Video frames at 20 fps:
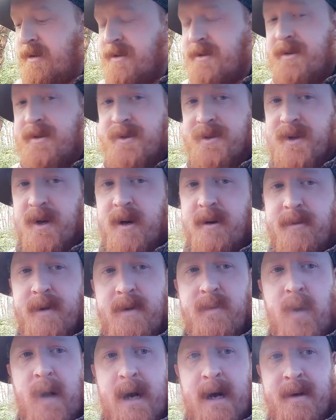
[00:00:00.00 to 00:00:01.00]
to start
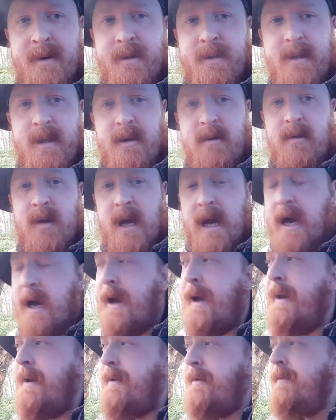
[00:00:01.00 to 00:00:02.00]
rewilding the
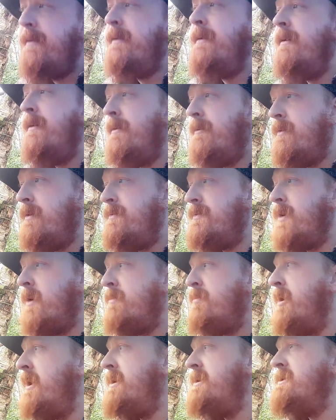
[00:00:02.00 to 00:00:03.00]
UK with
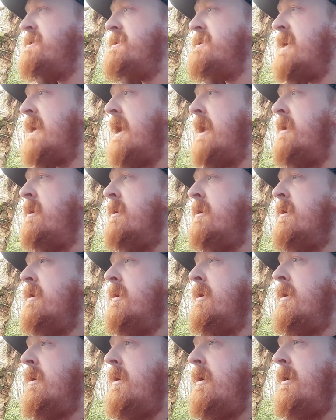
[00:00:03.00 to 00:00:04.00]
top predators again,
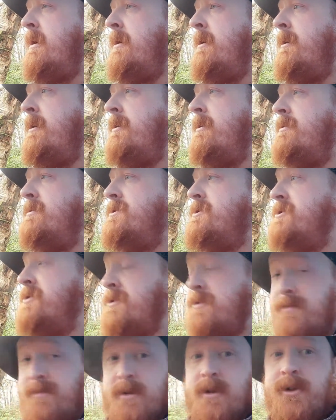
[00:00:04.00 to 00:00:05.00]
to
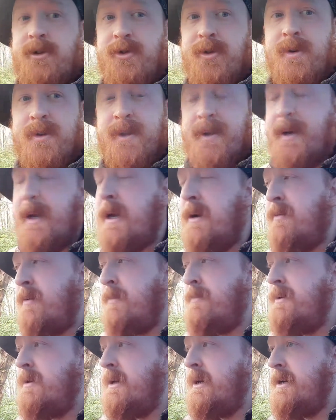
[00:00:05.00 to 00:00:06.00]
control the deer
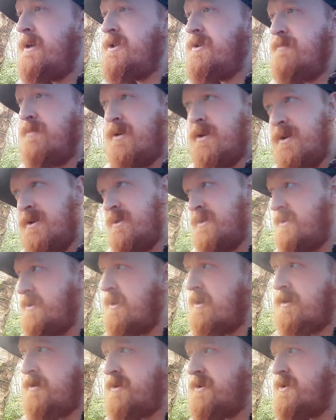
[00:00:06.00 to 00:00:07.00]
population, because
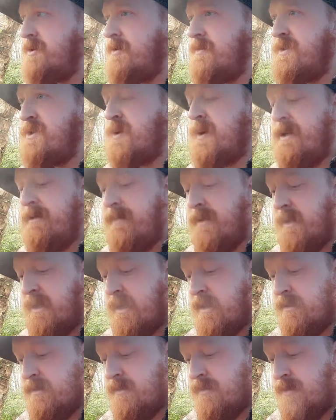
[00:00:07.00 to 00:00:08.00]
there's over 20
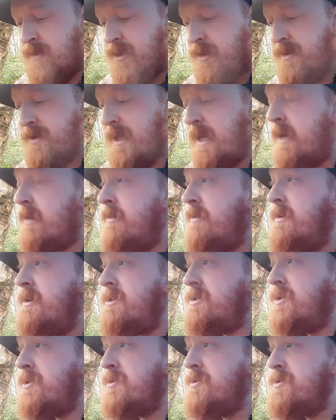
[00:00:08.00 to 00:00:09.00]
million raw deer in
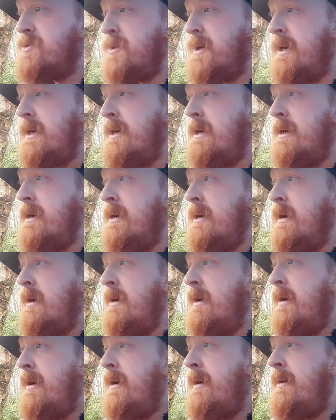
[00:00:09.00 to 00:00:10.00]
this country,
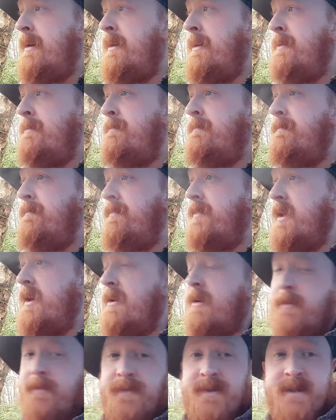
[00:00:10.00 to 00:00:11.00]
and
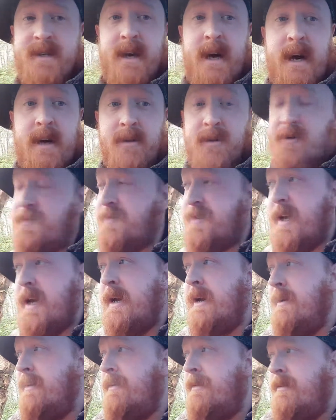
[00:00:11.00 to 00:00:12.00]
obviously I love
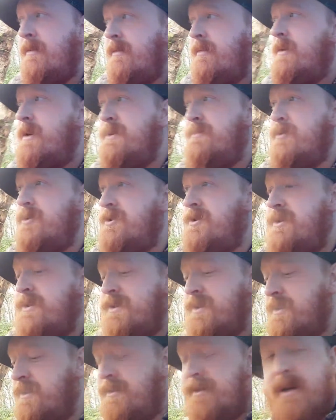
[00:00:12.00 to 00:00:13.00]
deer as much
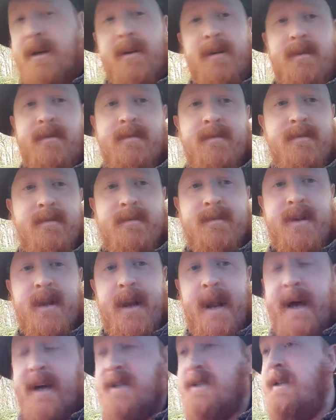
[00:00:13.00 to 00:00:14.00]
as the
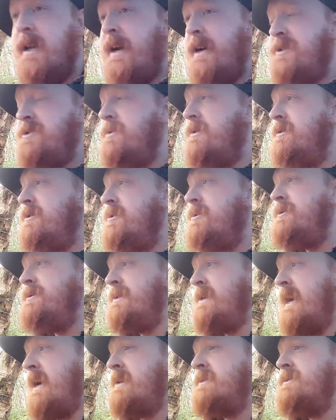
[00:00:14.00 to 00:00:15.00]
next nature
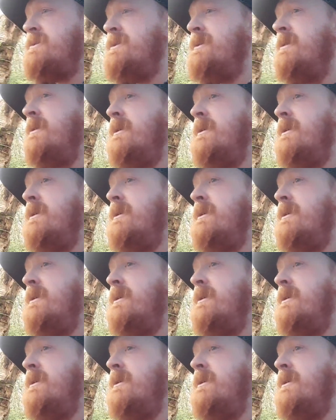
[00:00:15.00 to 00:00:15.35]
enthusiast,